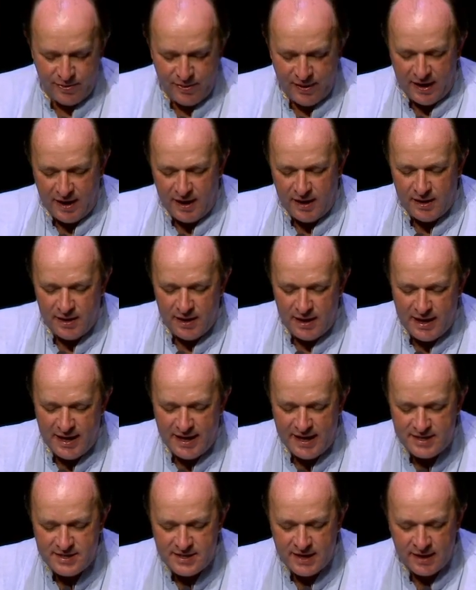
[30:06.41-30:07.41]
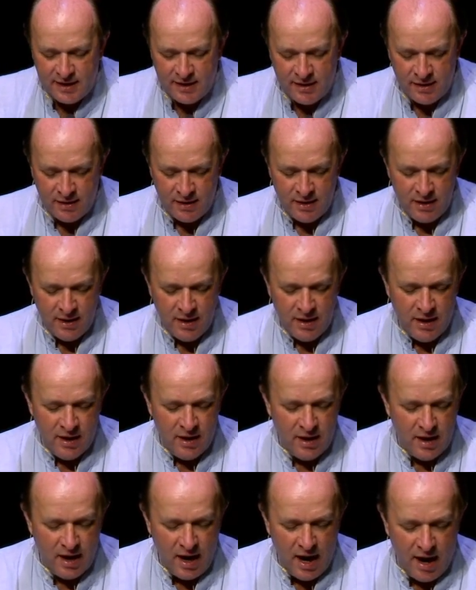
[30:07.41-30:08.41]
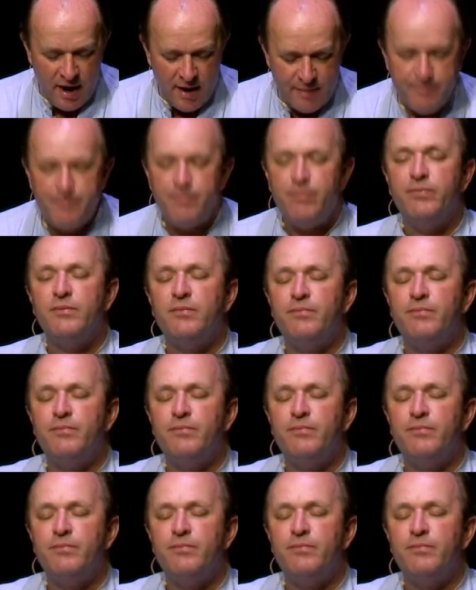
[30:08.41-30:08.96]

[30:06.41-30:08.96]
The leading uh,